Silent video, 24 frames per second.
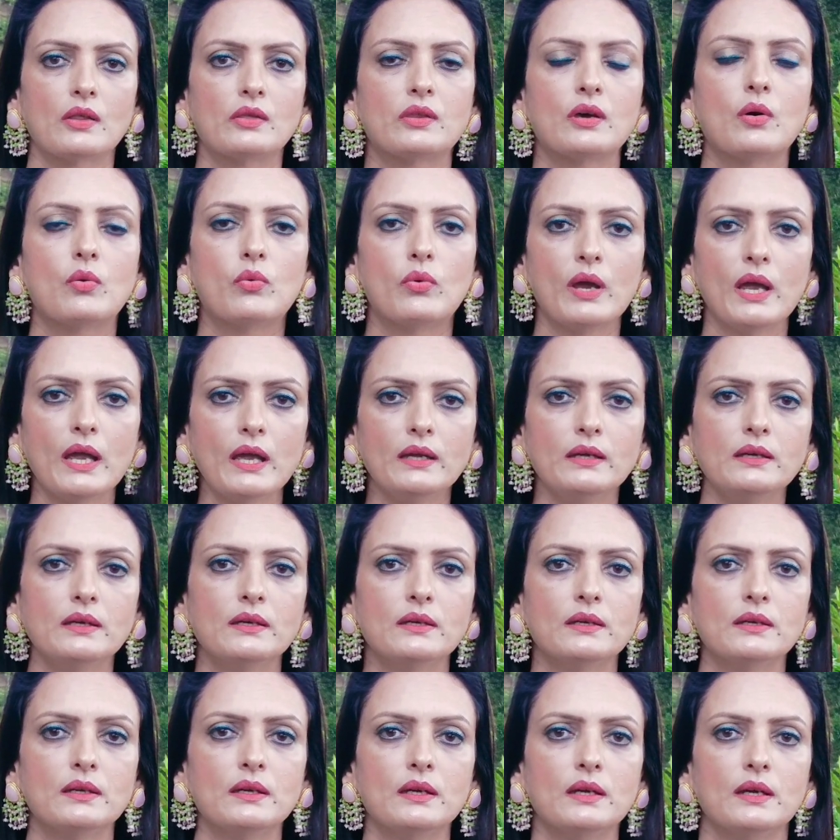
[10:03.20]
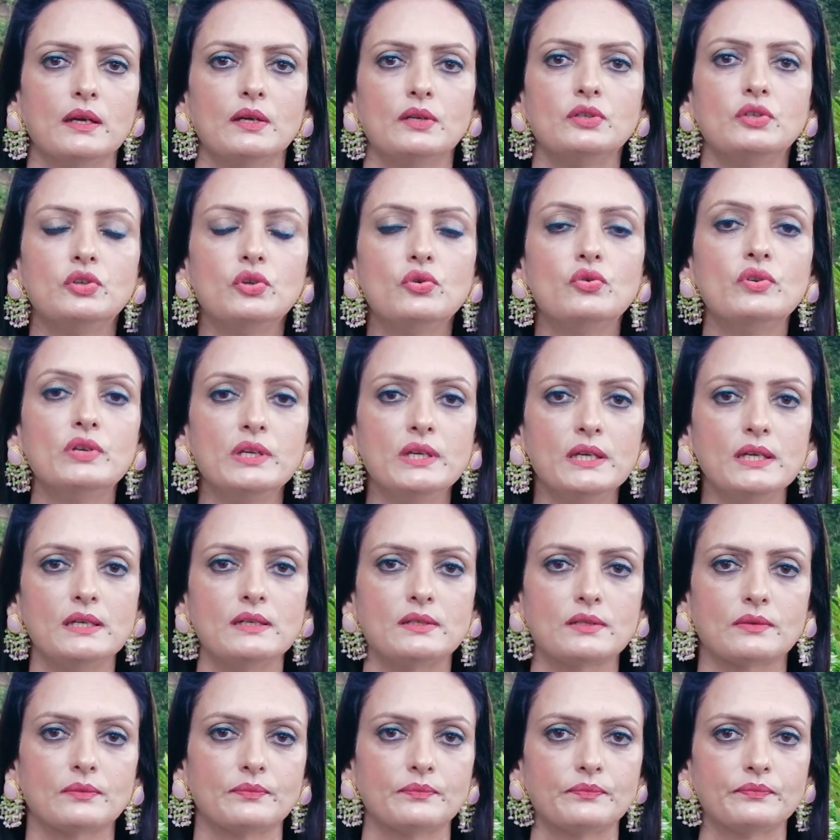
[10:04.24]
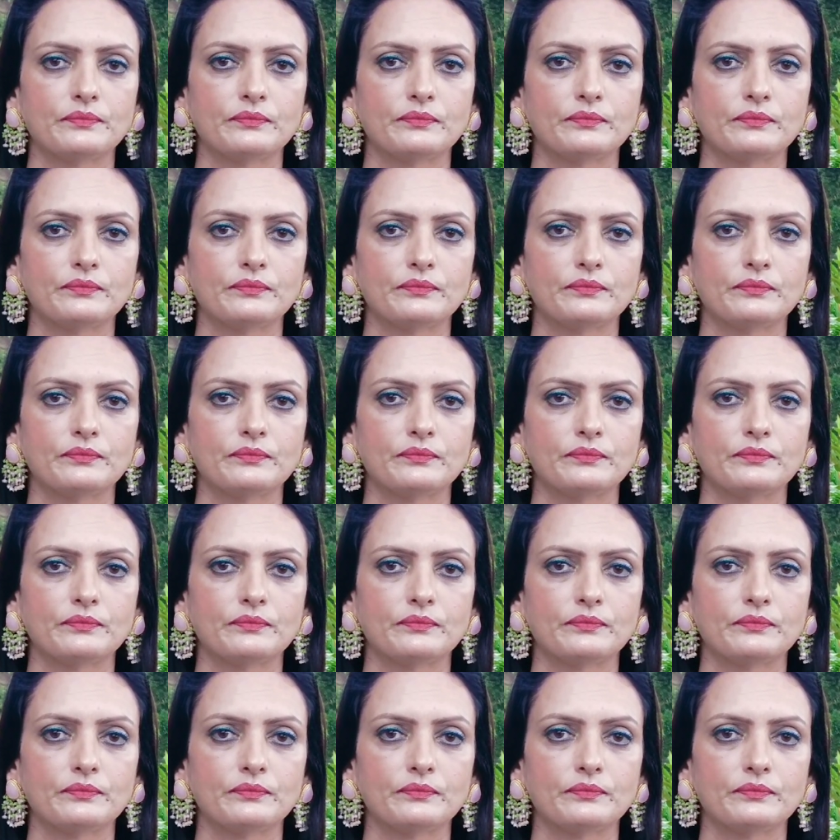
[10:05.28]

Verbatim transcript: the way you need.